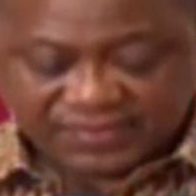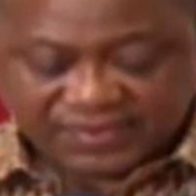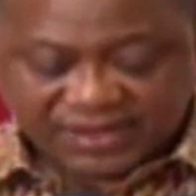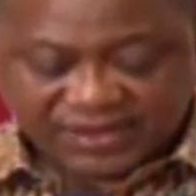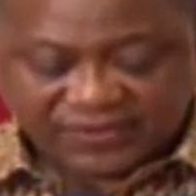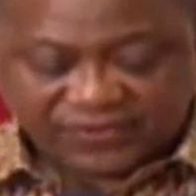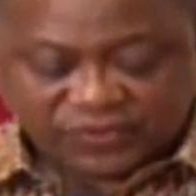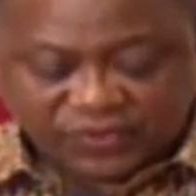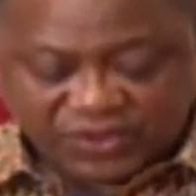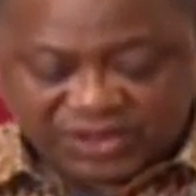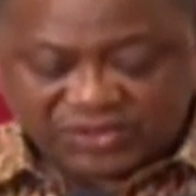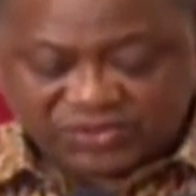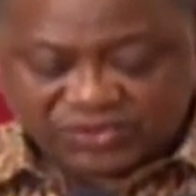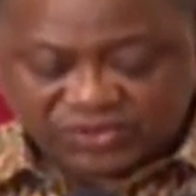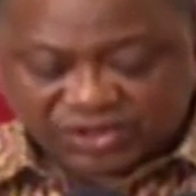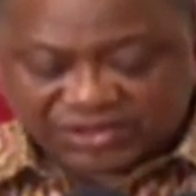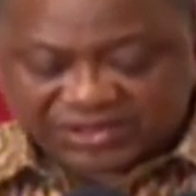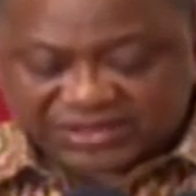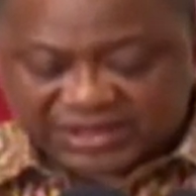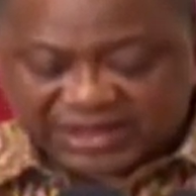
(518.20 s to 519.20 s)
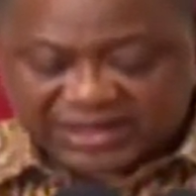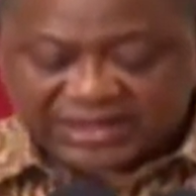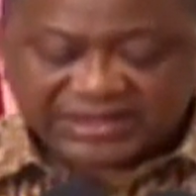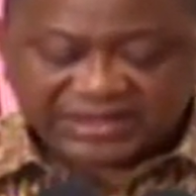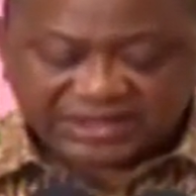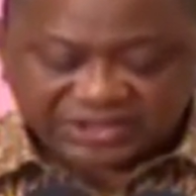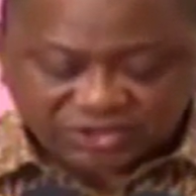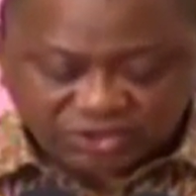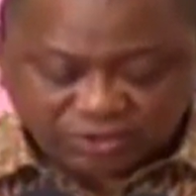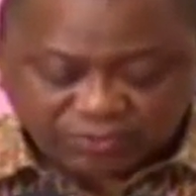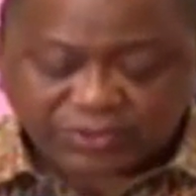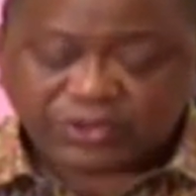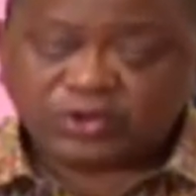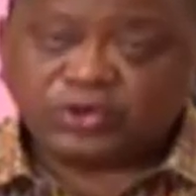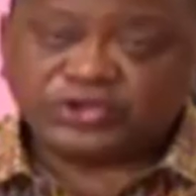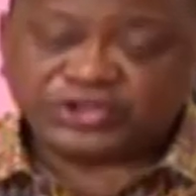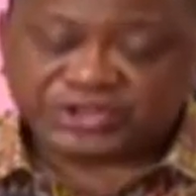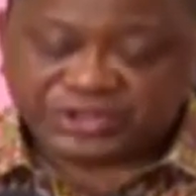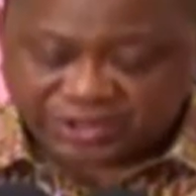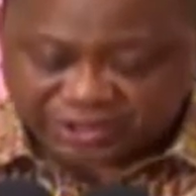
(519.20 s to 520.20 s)
If we do not take additional
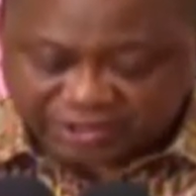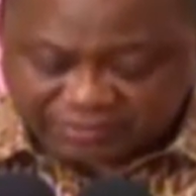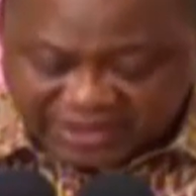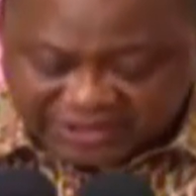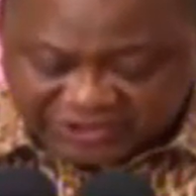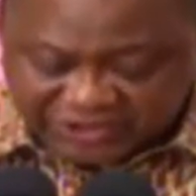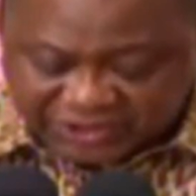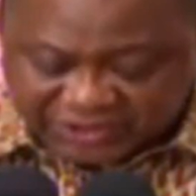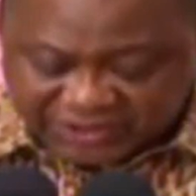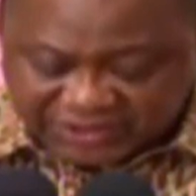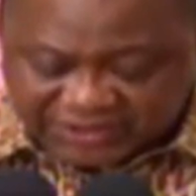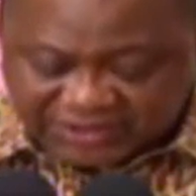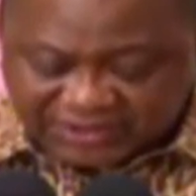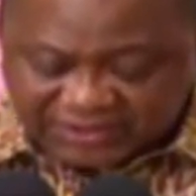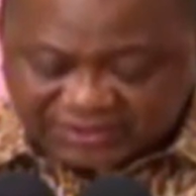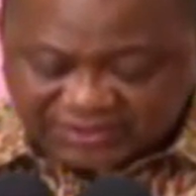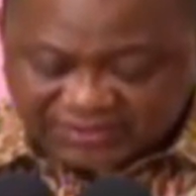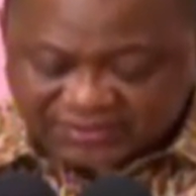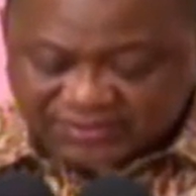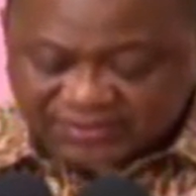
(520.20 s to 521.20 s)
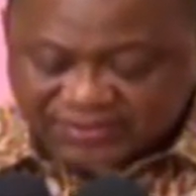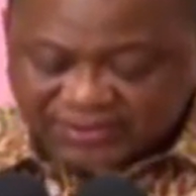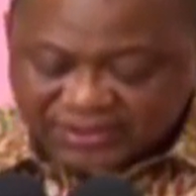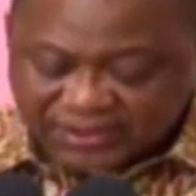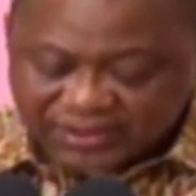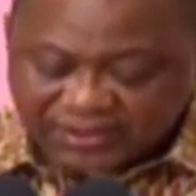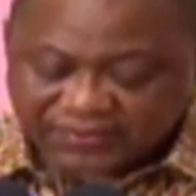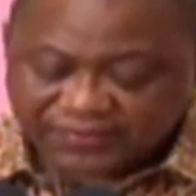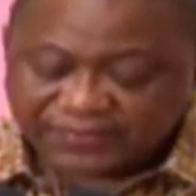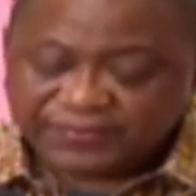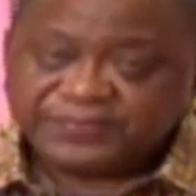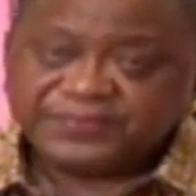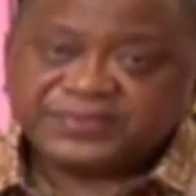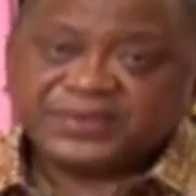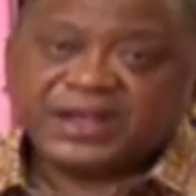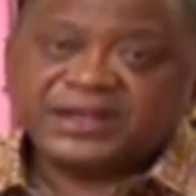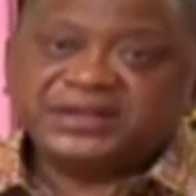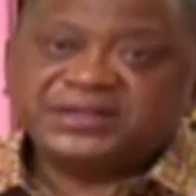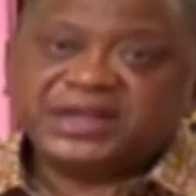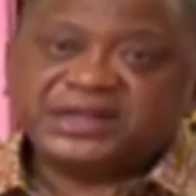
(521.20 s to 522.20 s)
precautionary measures
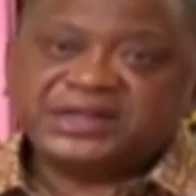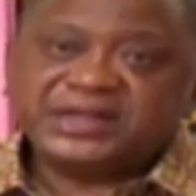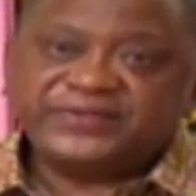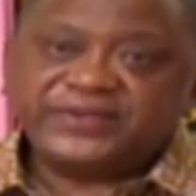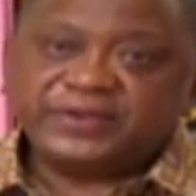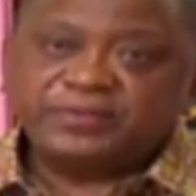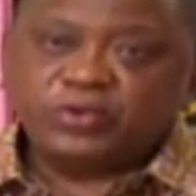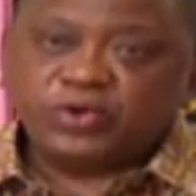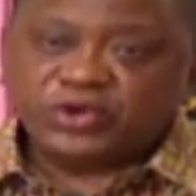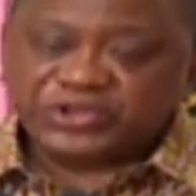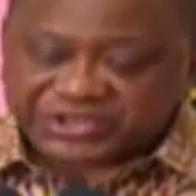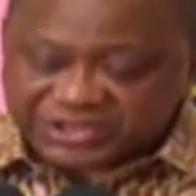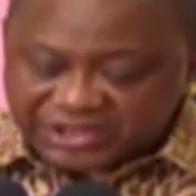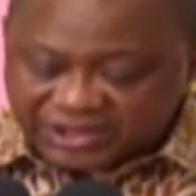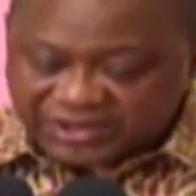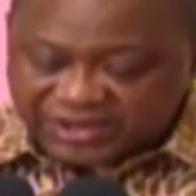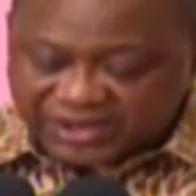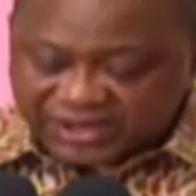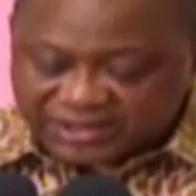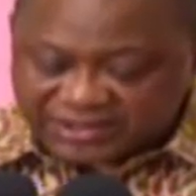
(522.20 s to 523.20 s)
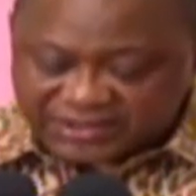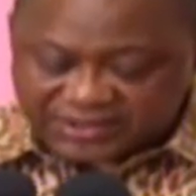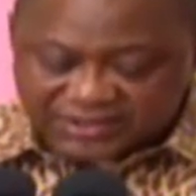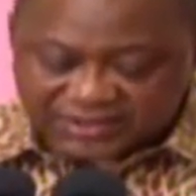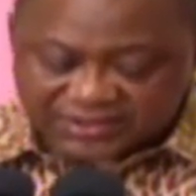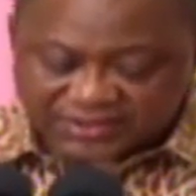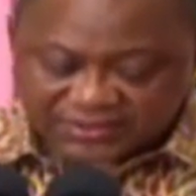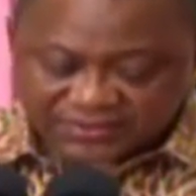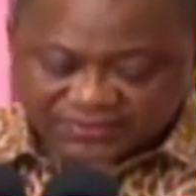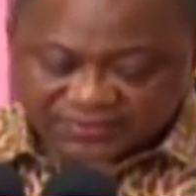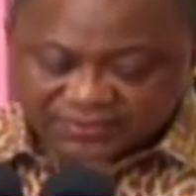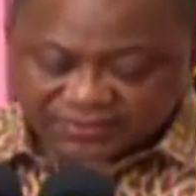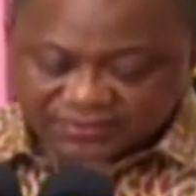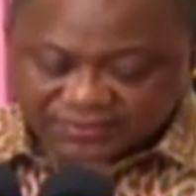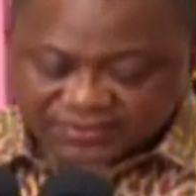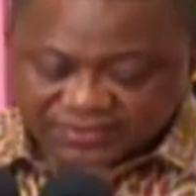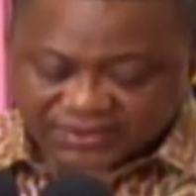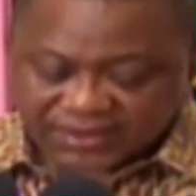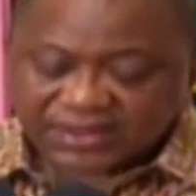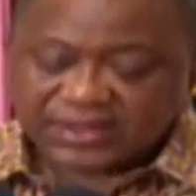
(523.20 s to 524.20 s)
and get even more serious
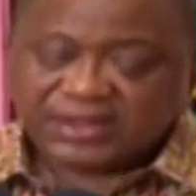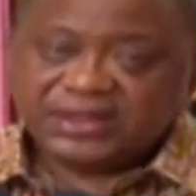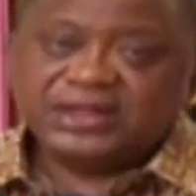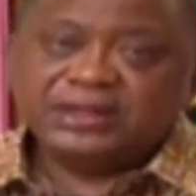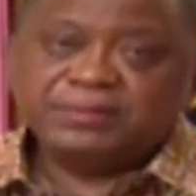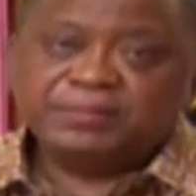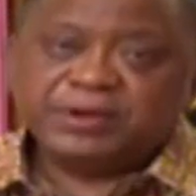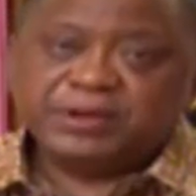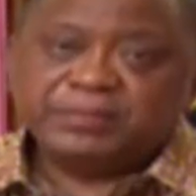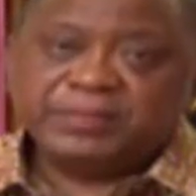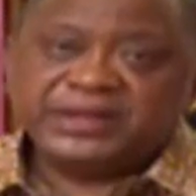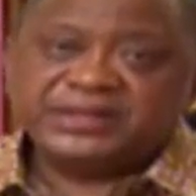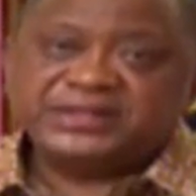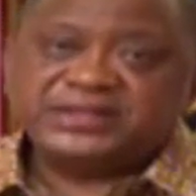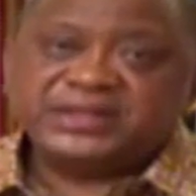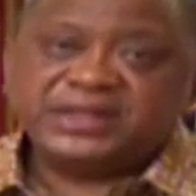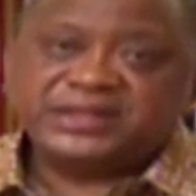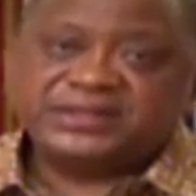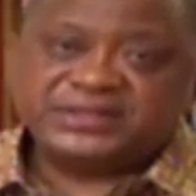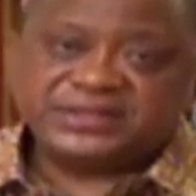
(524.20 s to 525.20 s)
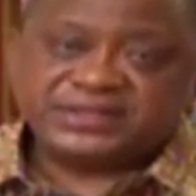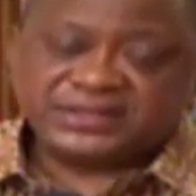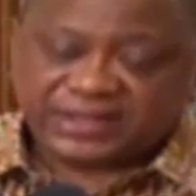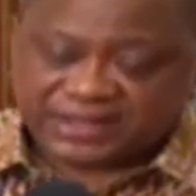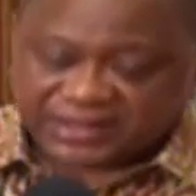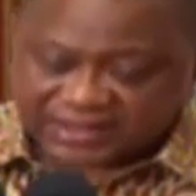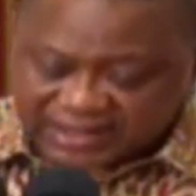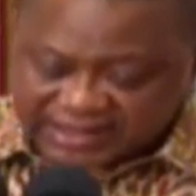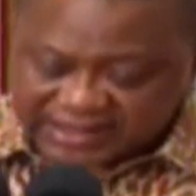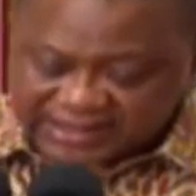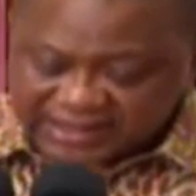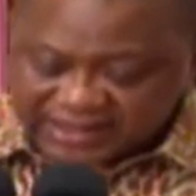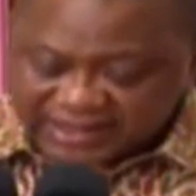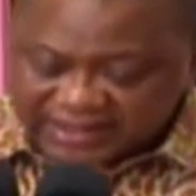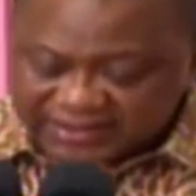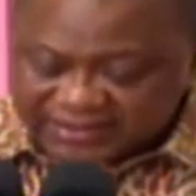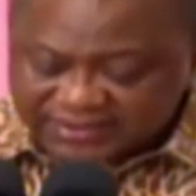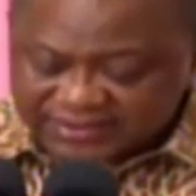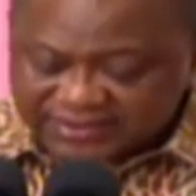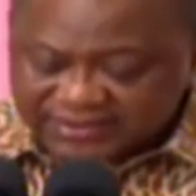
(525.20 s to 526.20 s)
in implementing existing
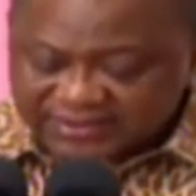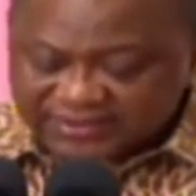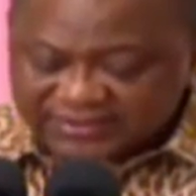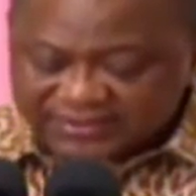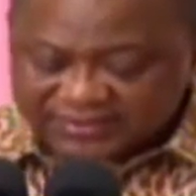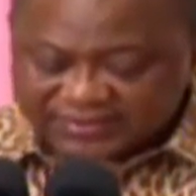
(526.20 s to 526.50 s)
guidelines,